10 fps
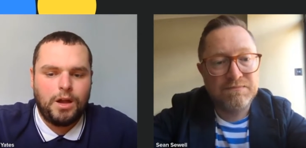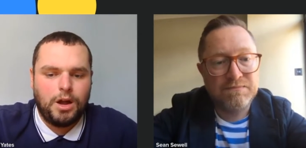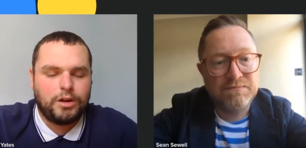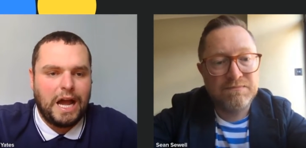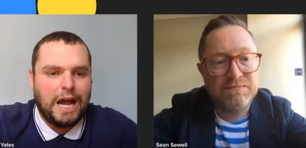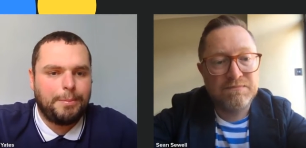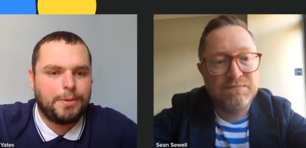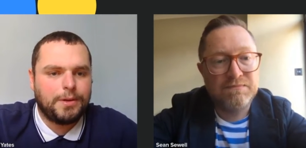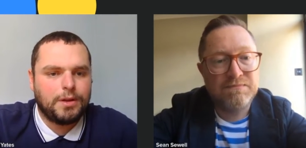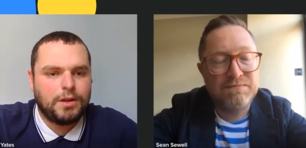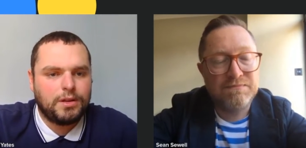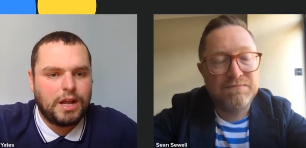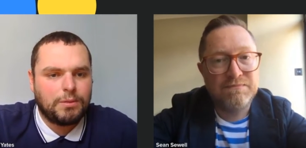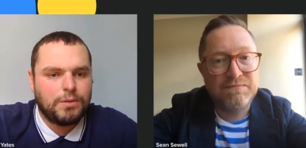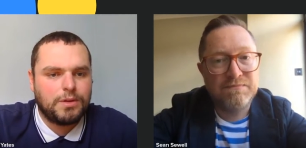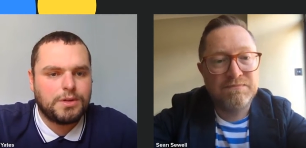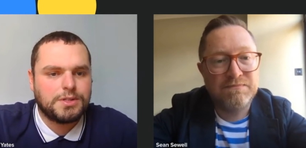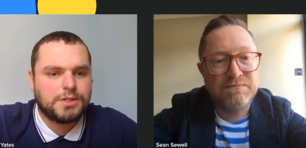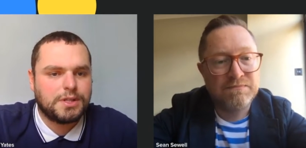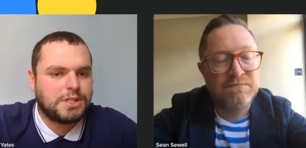Speaker 1: on app and, and
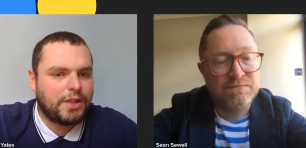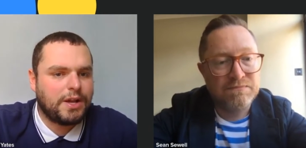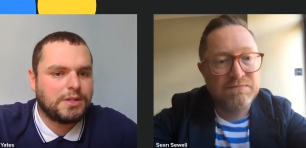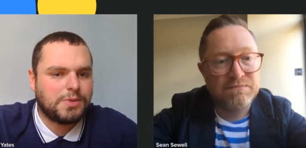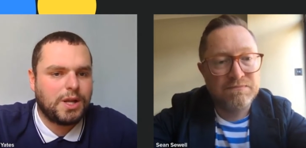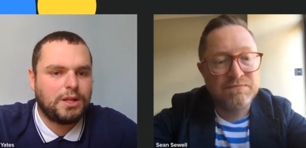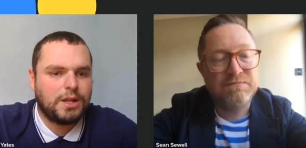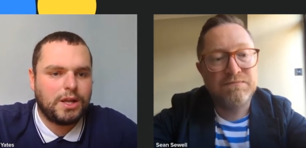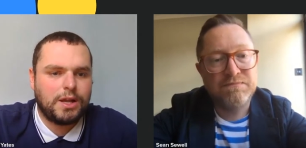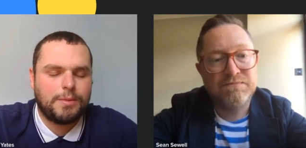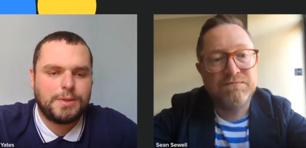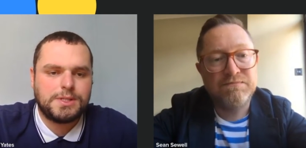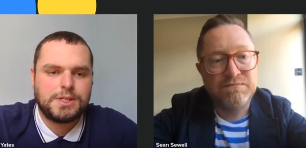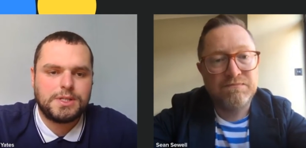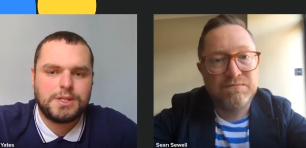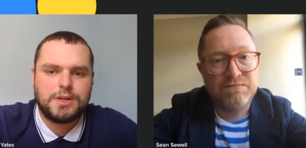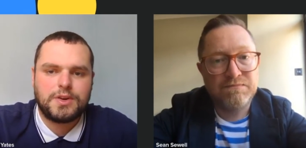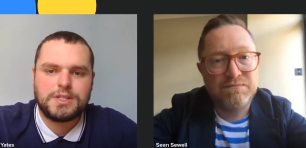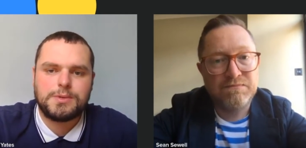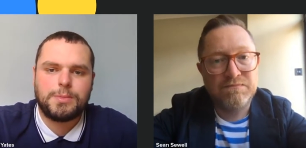downloads and things like that as well. Um, it's, it's, an
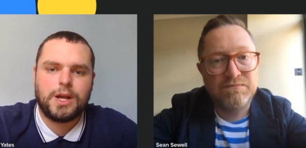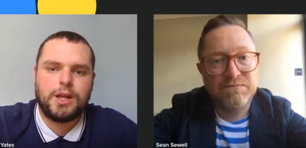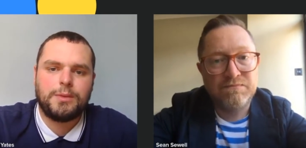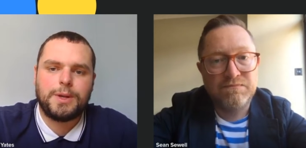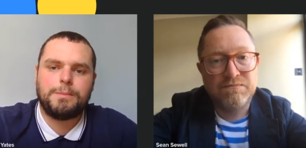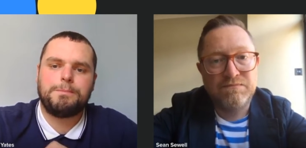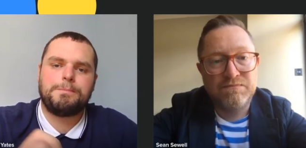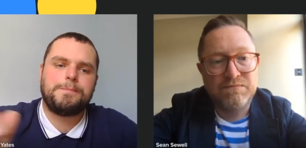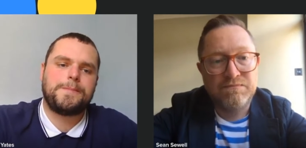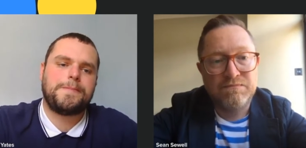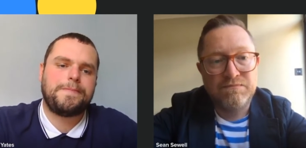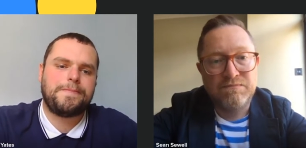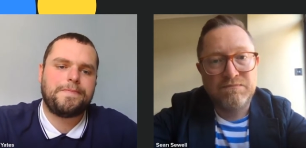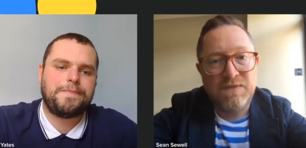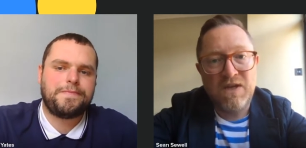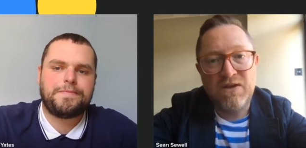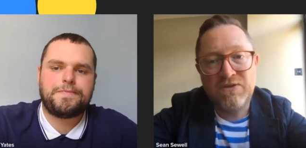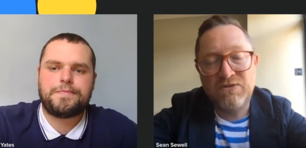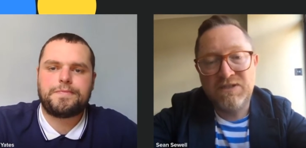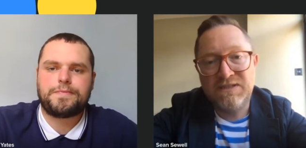interesting chat, isn't it?
Speaker 2: Yeah, I
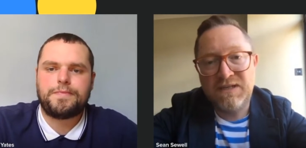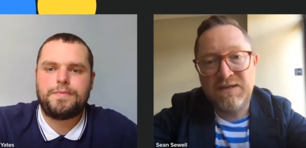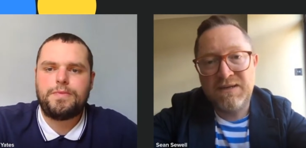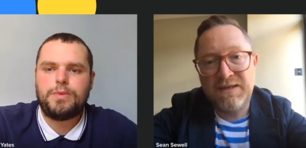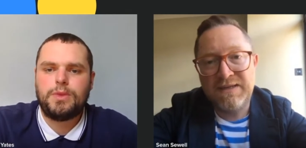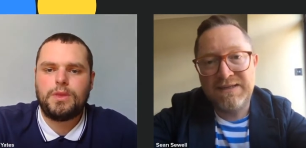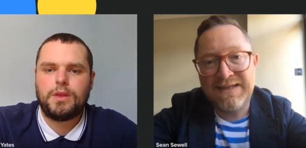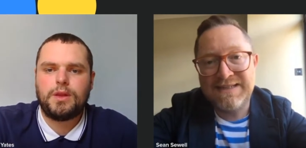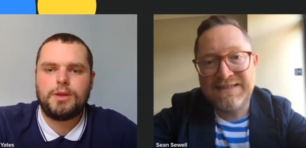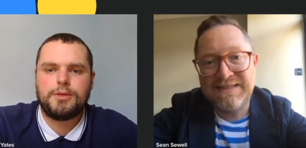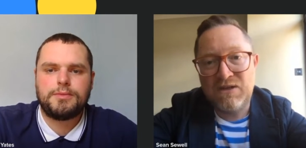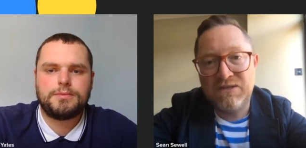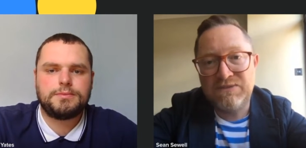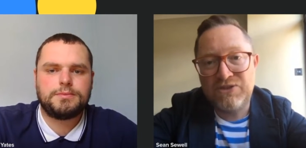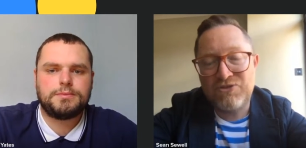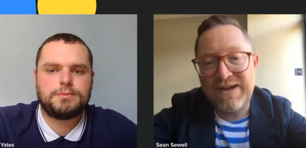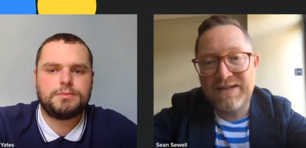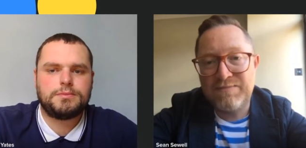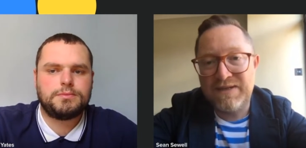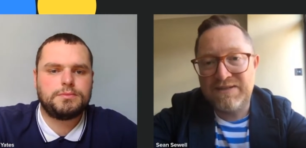agree. I, and I guess in line with the
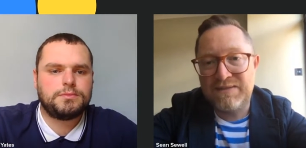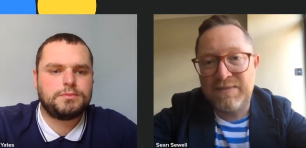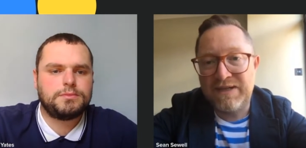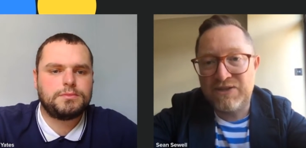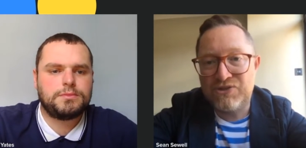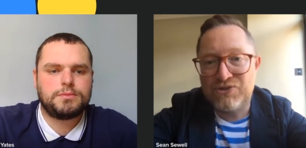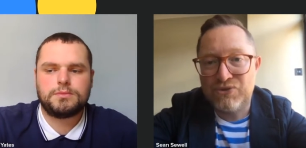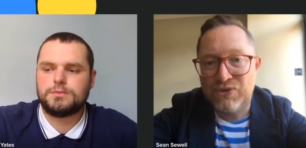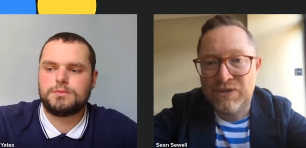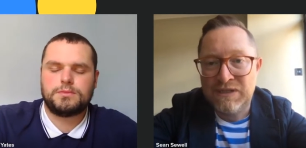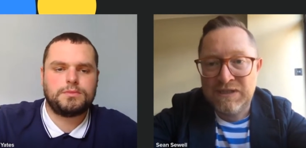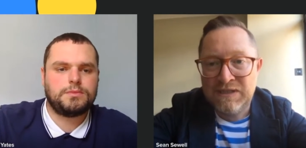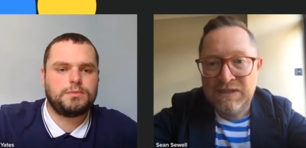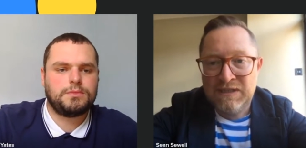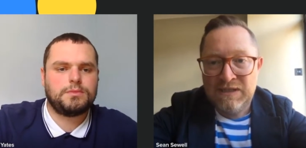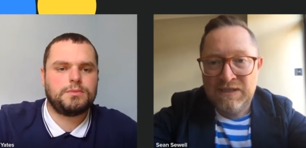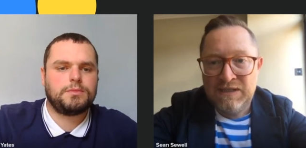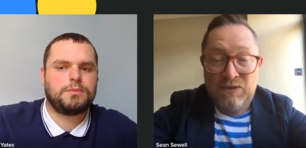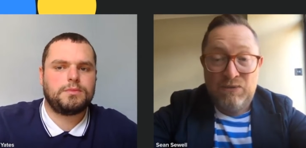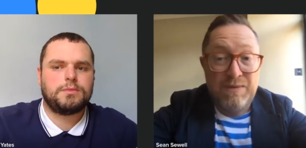tracking piece and making sure
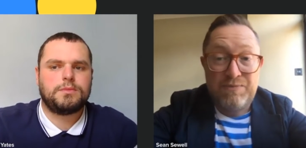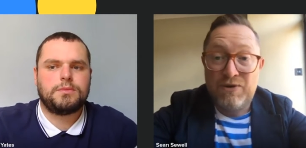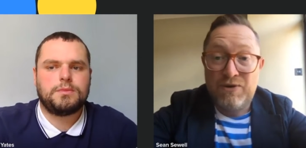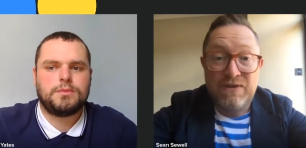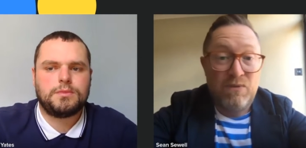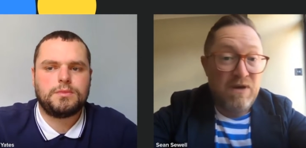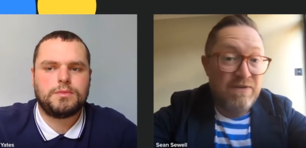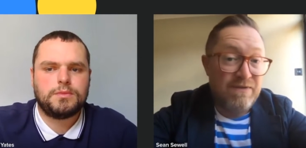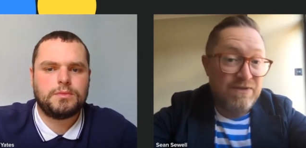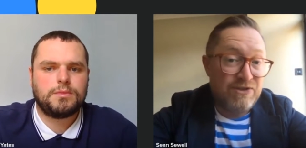we're proving the worth of the